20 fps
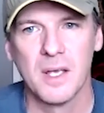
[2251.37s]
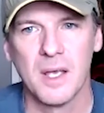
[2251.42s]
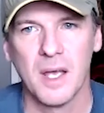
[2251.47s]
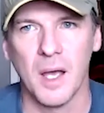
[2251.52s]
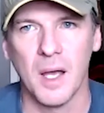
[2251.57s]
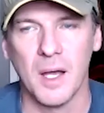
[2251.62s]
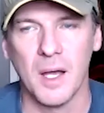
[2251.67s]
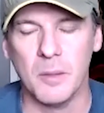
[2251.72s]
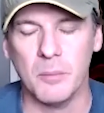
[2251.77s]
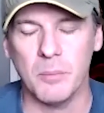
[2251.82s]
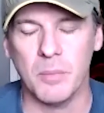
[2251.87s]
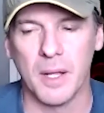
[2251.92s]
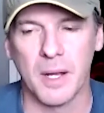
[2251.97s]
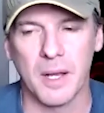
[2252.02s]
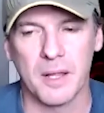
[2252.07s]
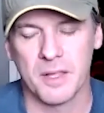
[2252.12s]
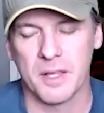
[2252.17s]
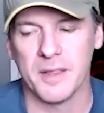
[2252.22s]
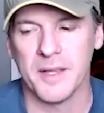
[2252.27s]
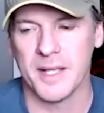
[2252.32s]
And I
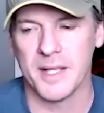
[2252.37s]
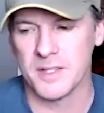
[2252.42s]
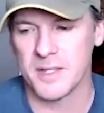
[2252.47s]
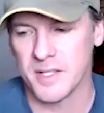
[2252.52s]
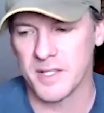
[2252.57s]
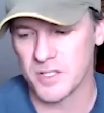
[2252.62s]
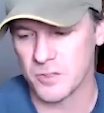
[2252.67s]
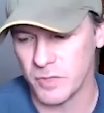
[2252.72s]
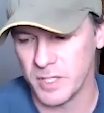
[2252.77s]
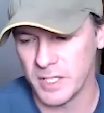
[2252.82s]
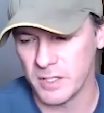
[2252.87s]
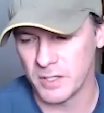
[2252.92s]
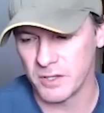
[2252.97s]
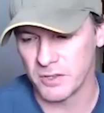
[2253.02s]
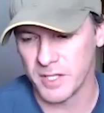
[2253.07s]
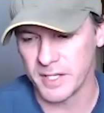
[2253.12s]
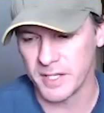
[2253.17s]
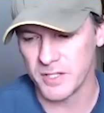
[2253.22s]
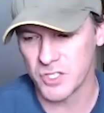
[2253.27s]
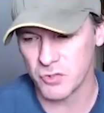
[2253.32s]
think that's a really good
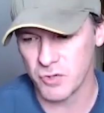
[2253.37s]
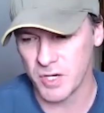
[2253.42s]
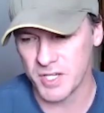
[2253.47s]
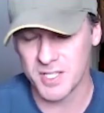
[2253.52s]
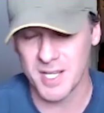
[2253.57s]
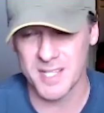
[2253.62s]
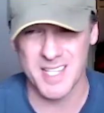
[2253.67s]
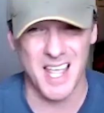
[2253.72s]
thing, stress test,